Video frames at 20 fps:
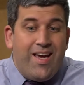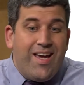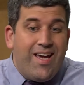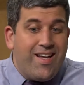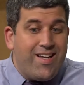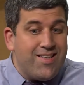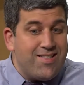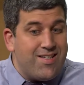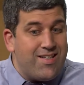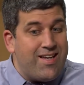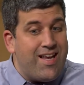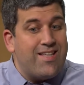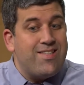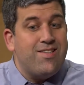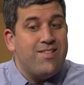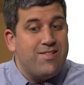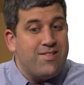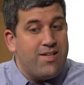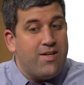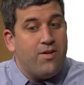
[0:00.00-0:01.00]
it doesn't
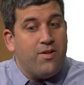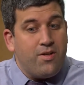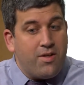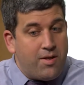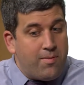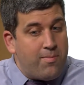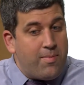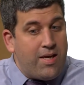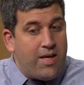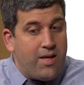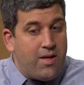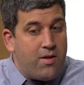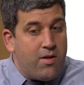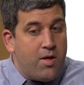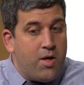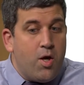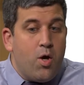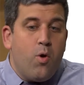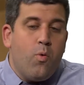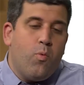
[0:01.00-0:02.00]
necessarily mean
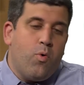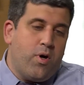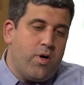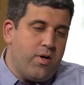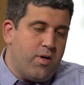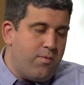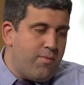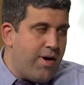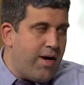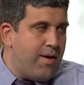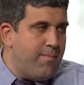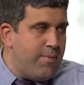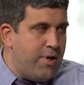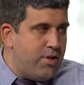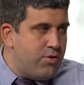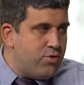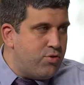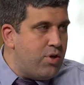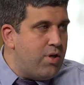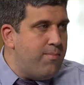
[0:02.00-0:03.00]
we're going to
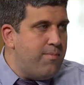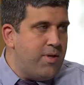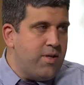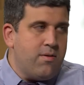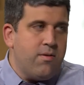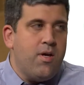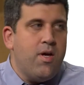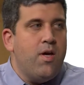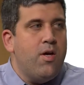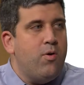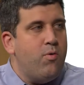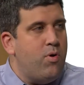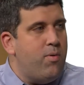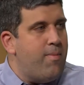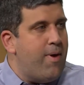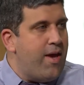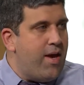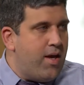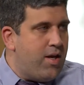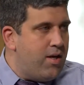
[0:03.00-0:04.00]
recommend treatment. We
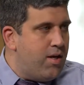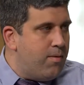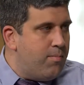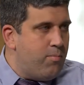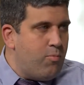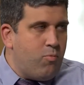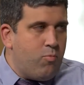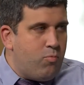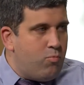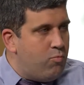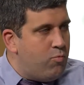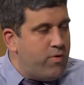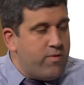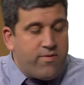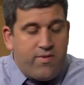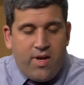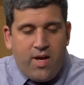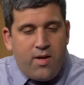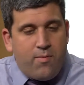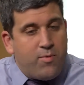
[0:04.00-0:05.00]
may end up
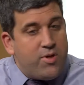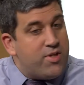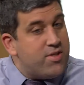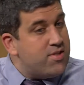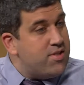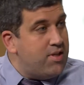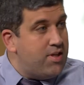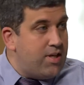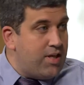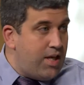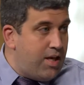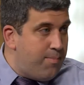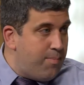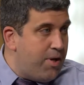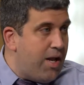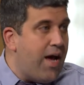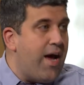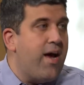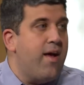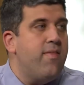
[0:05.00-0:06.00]
saying we just need to keep an
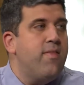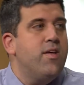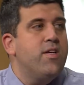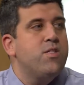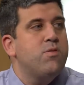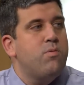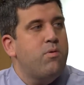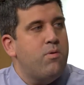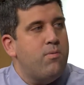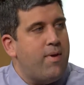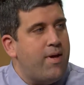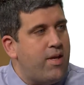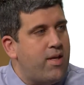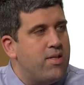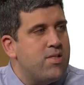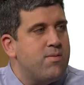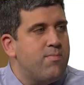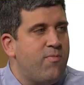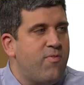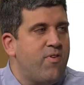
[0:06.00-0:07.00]
eye on this. We may
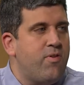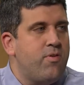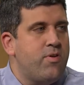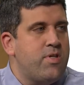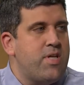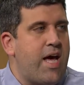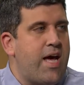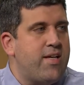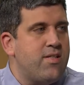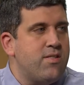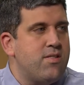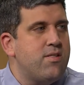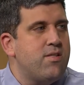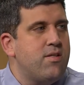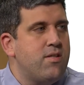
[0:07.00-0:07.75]
need some further tests.